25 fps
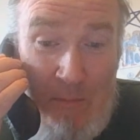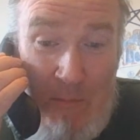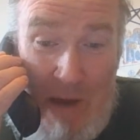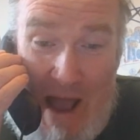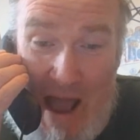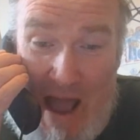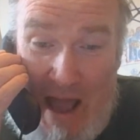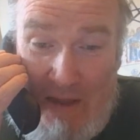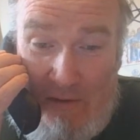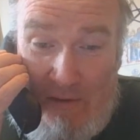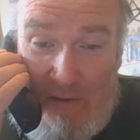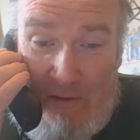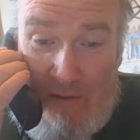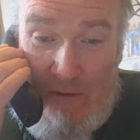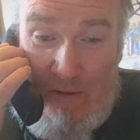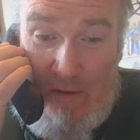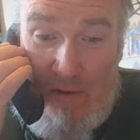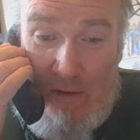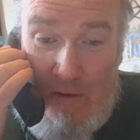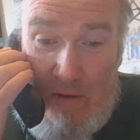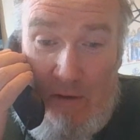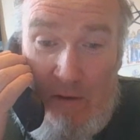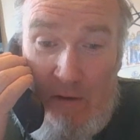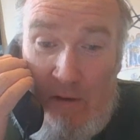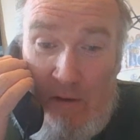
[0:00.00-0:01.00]
masse,
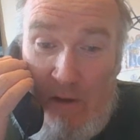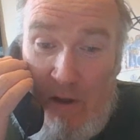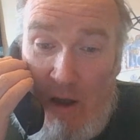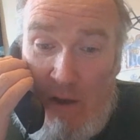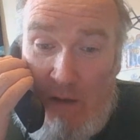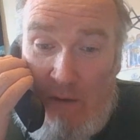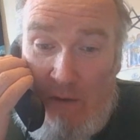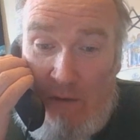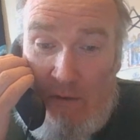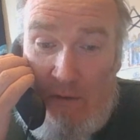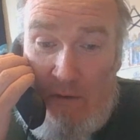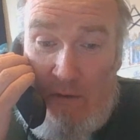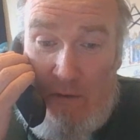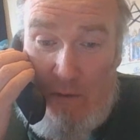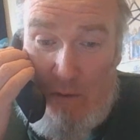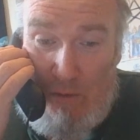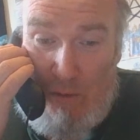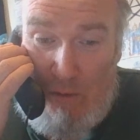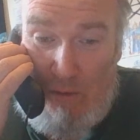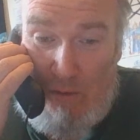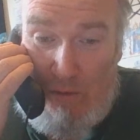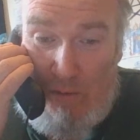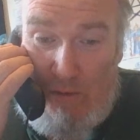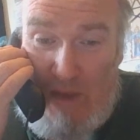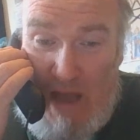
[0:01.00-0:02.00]
lost to
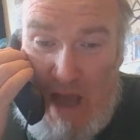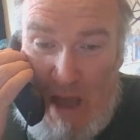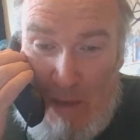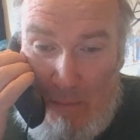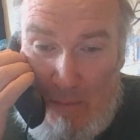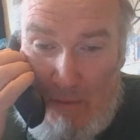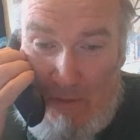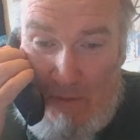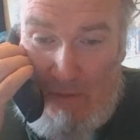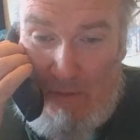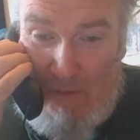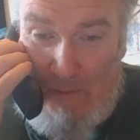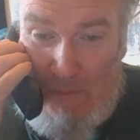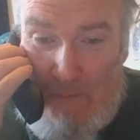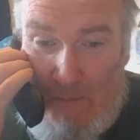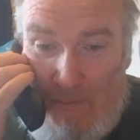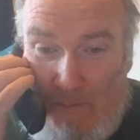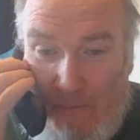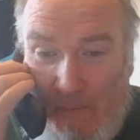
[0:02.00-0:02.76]
old habits.